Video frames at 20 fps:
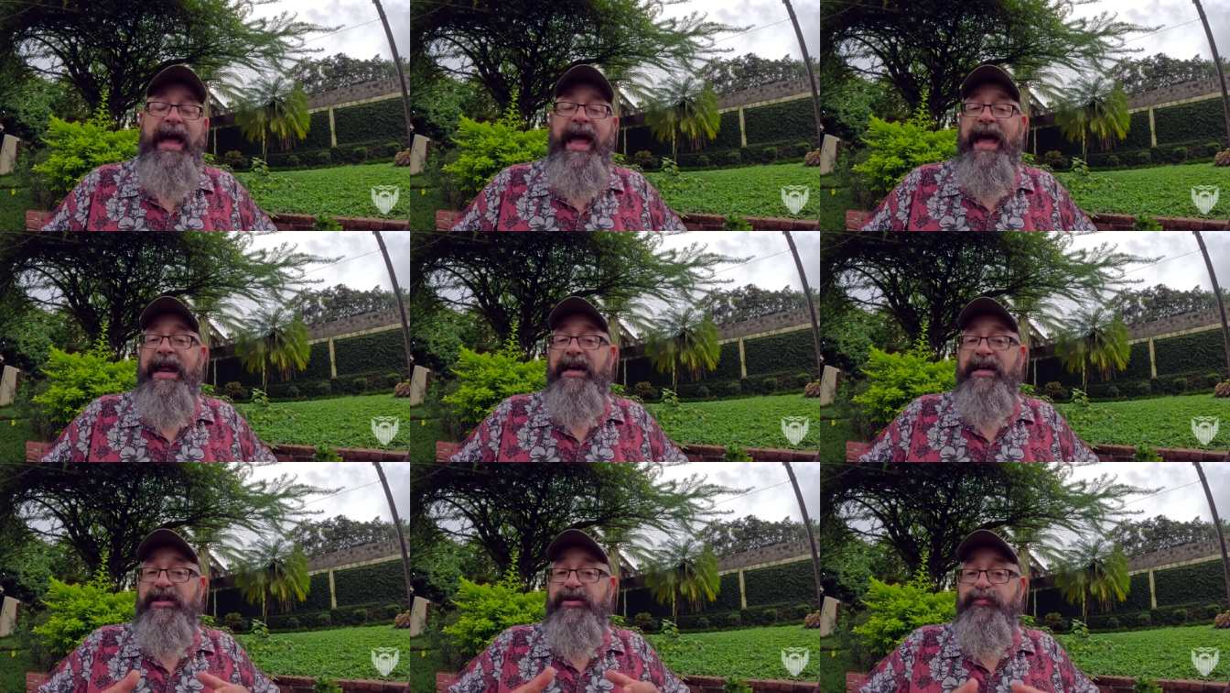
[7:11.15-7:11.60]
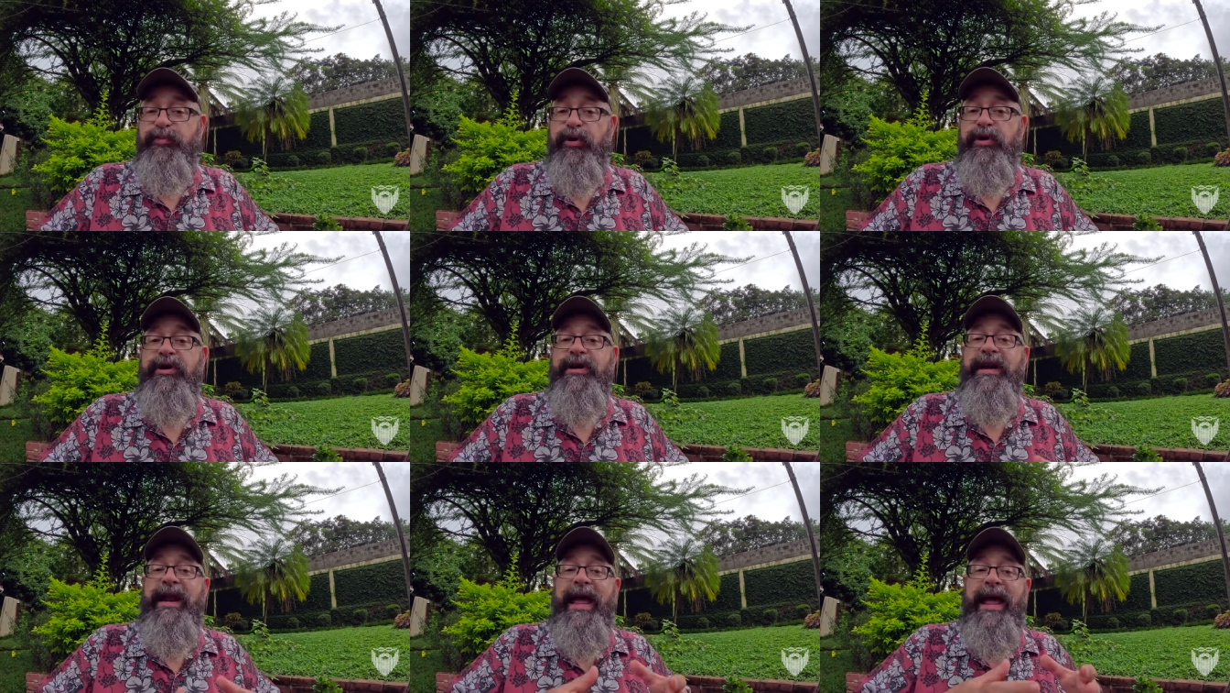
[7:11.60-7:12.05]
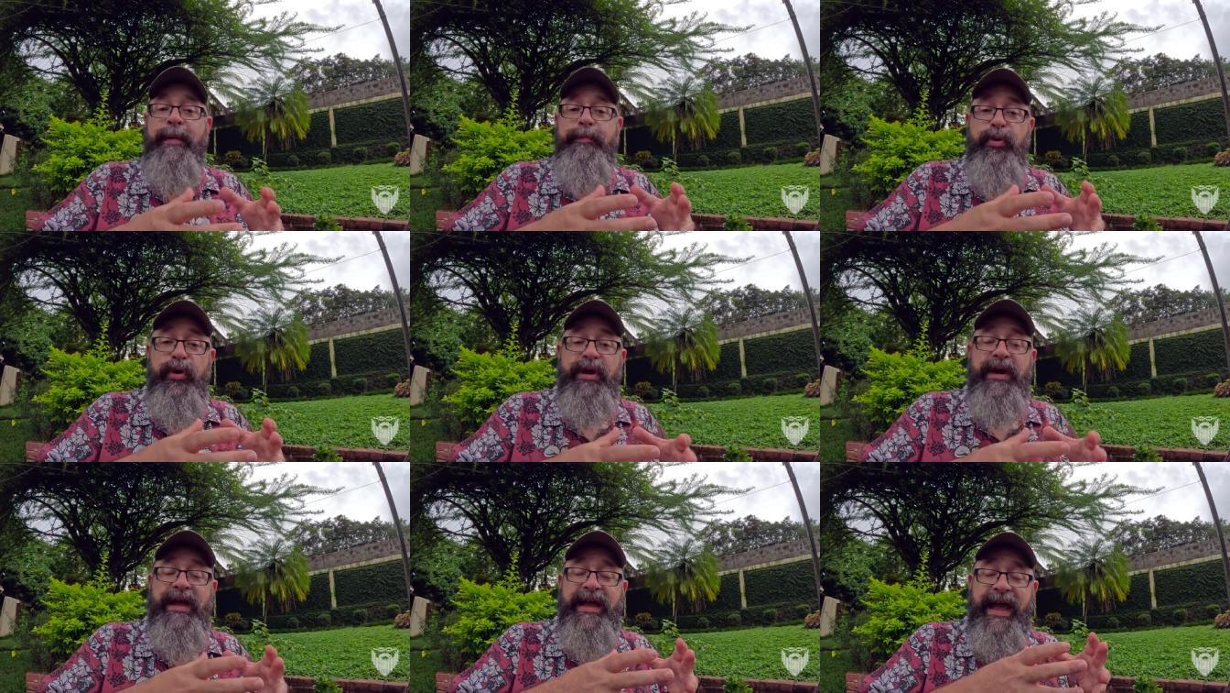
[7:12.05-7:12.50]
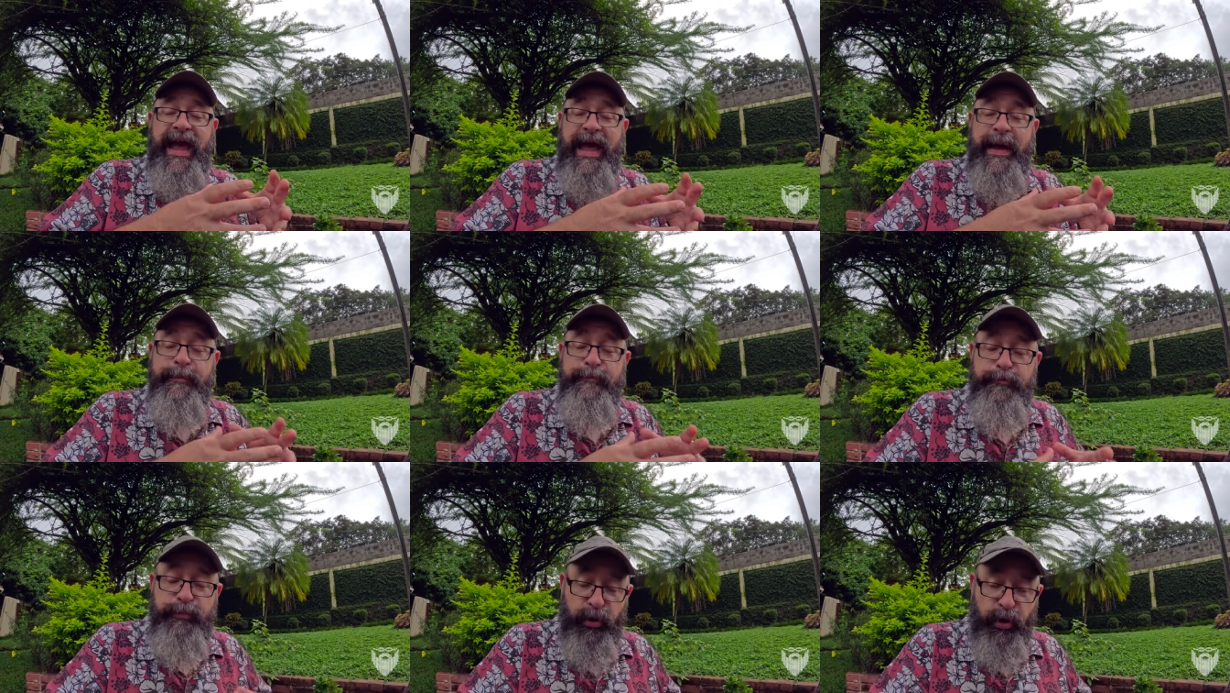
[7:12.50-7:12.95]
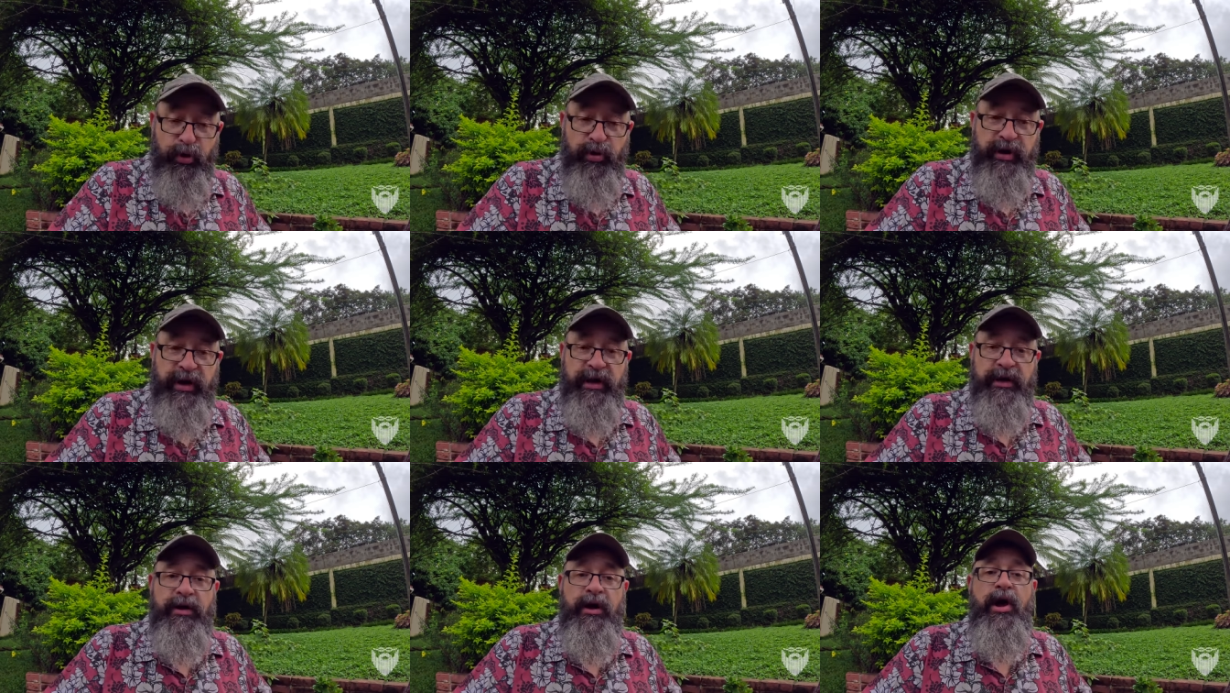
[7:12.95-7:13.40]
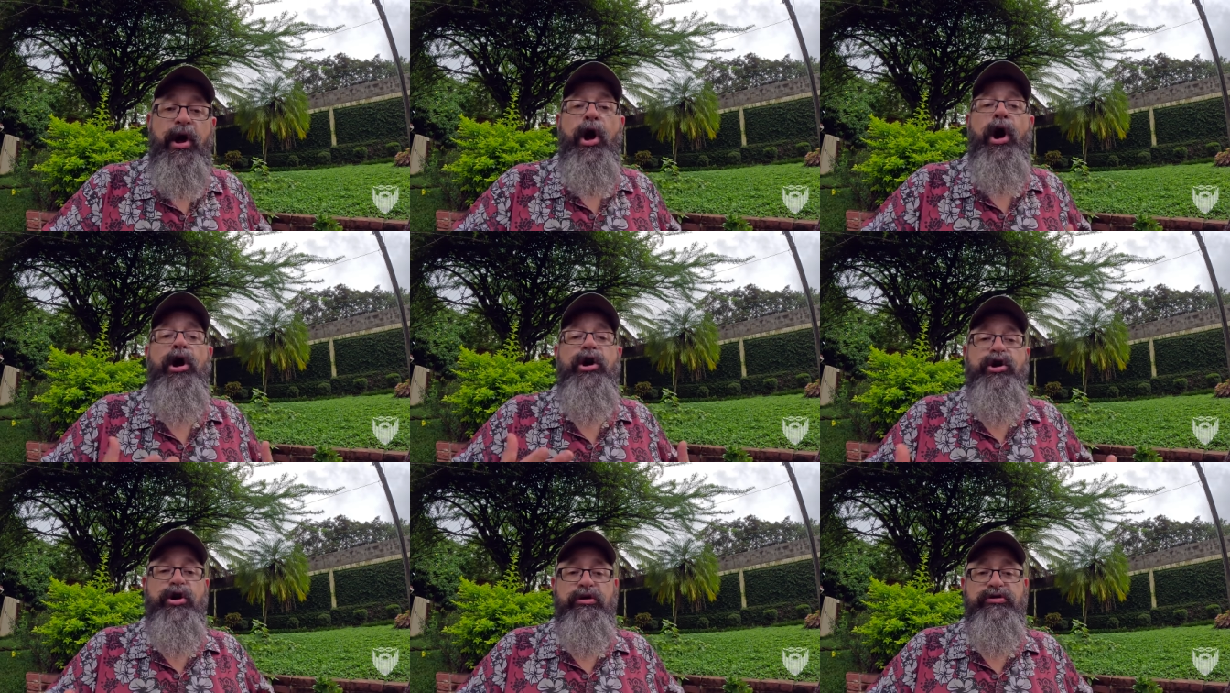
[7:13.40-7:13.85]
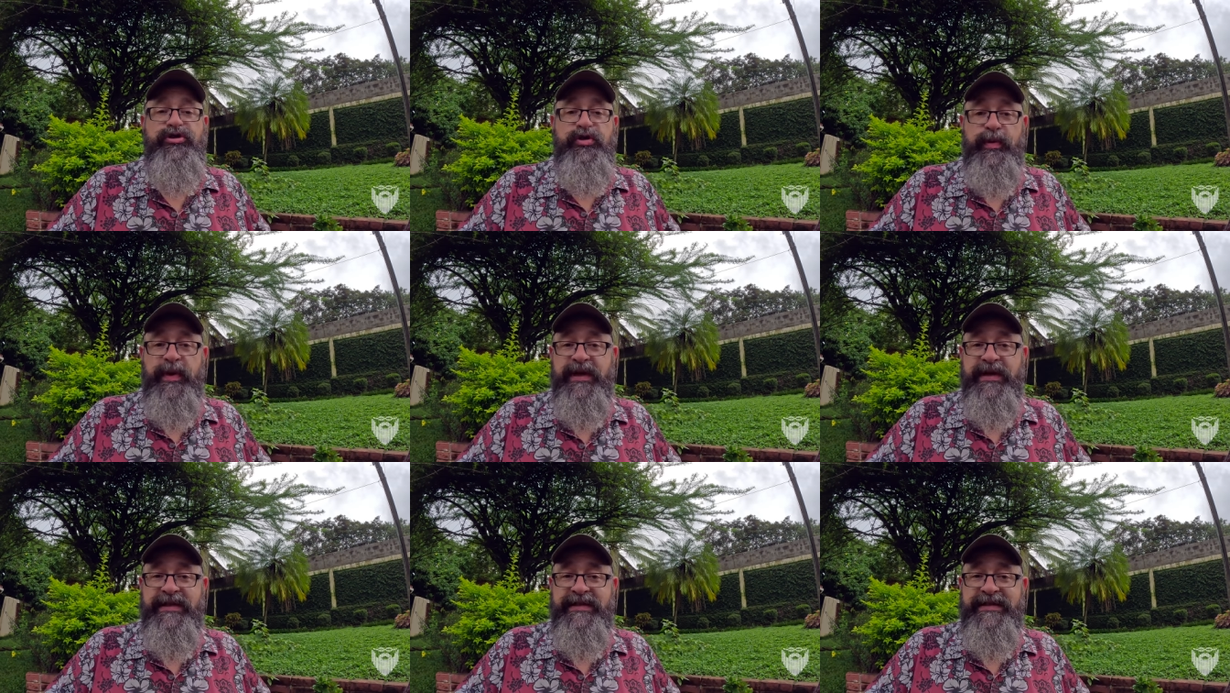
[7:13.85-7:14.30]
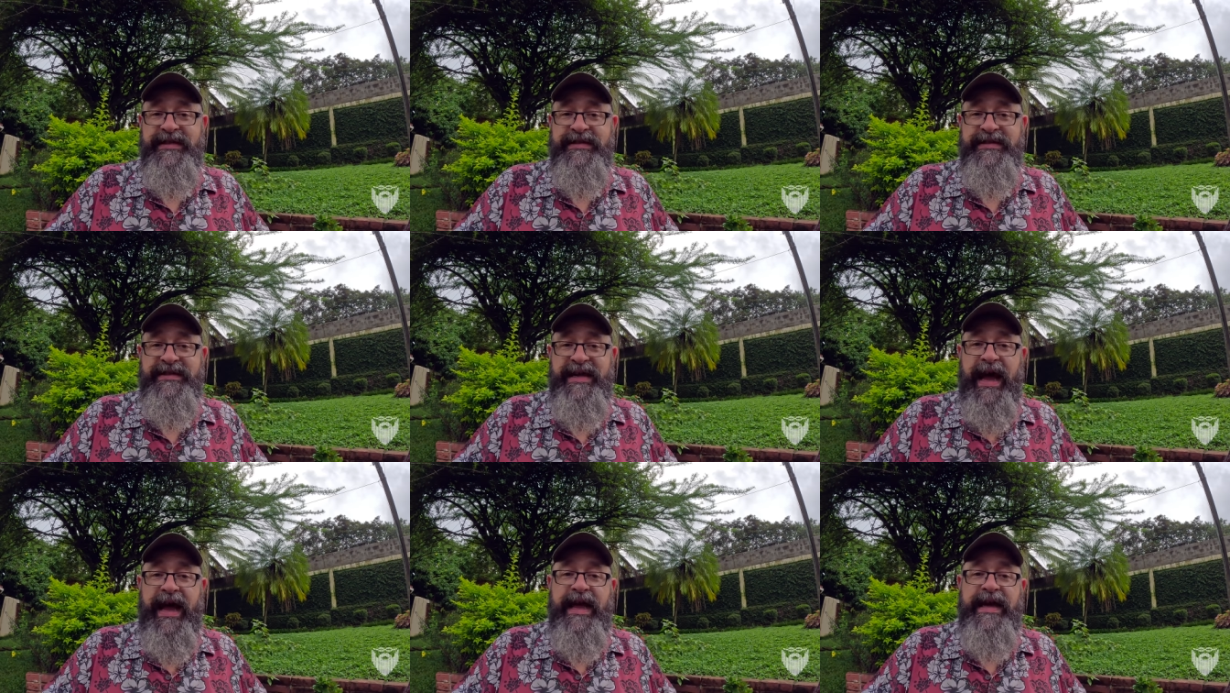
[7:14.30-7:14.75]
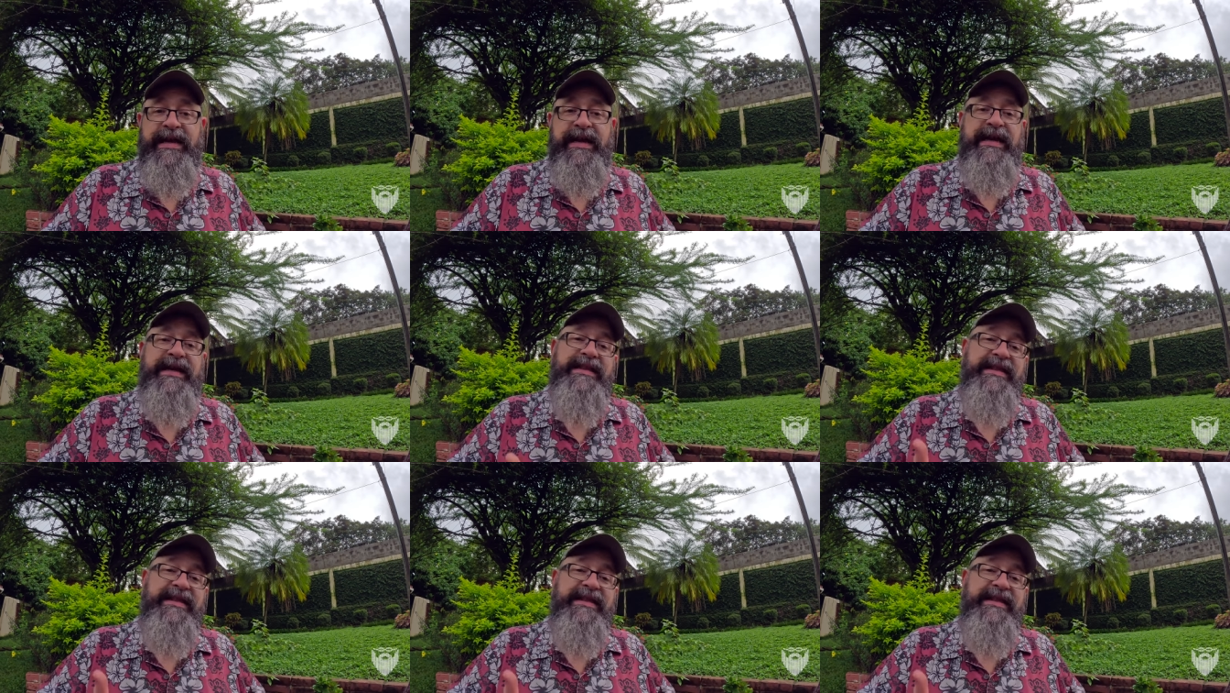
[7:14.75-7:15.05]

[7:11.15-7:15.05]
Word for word: and it is putting putting a burden on Costa Rican society.